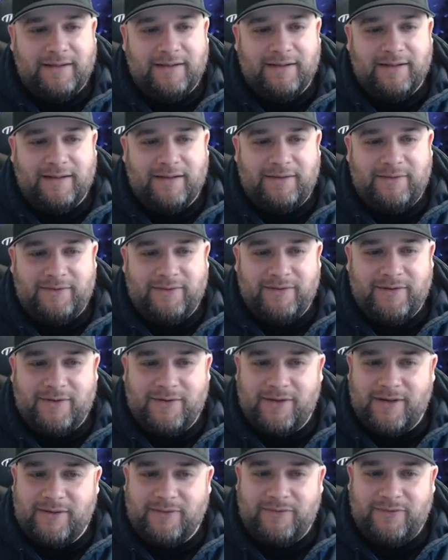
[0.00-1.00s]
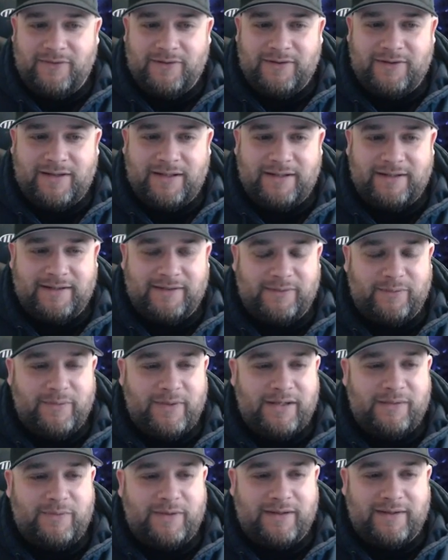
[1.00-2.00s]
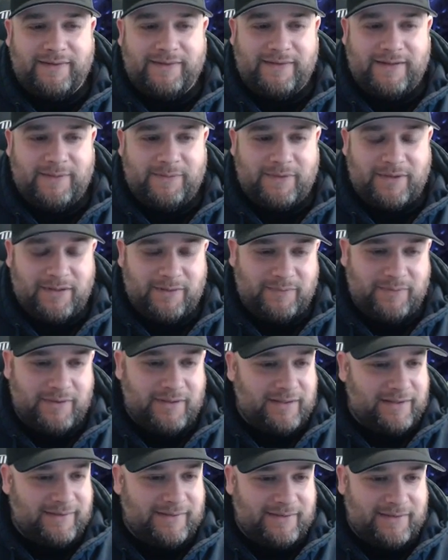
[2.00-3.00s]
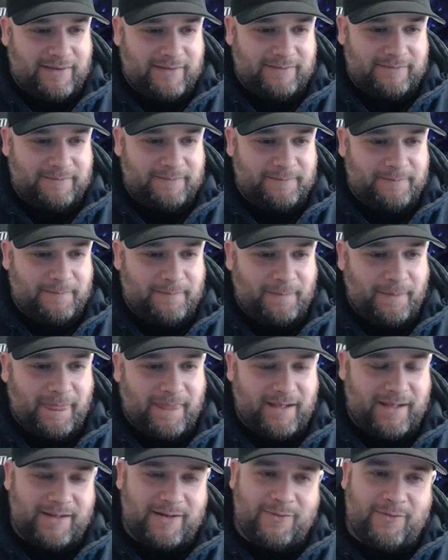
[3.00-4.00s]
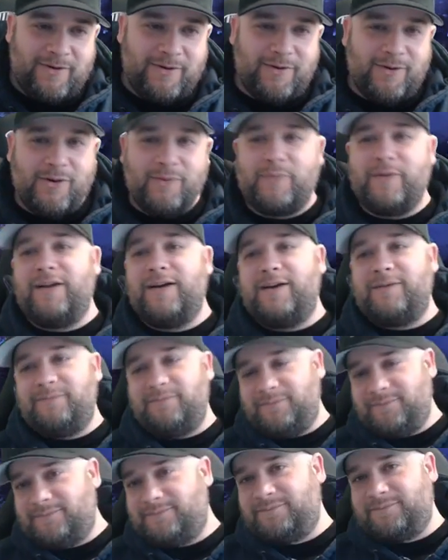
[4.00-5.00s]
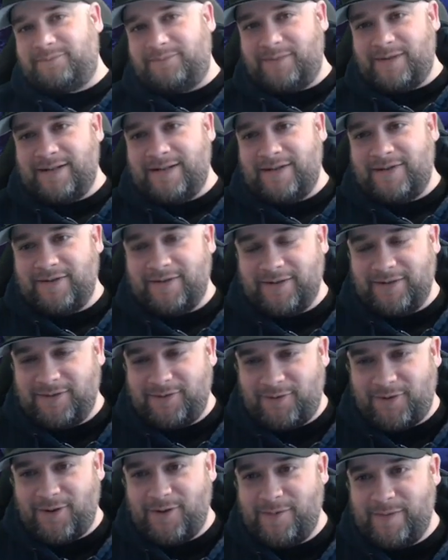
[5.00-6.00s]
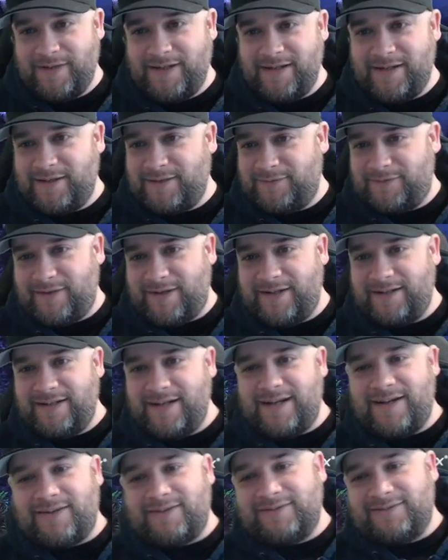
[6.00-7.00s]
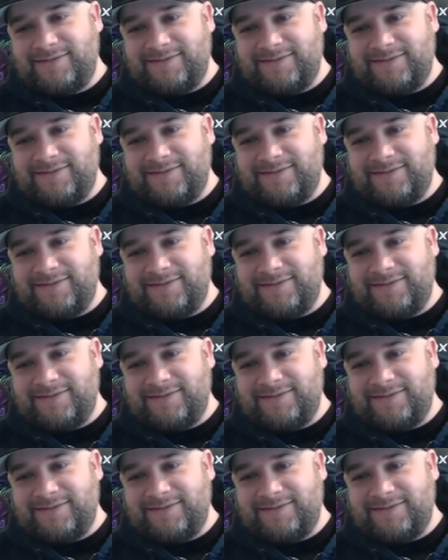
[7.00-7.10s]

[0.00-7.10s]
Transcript: I don't know. I feel like it's made by the same company, isn't it? Like, I don't want to open up another Chrome again and find out.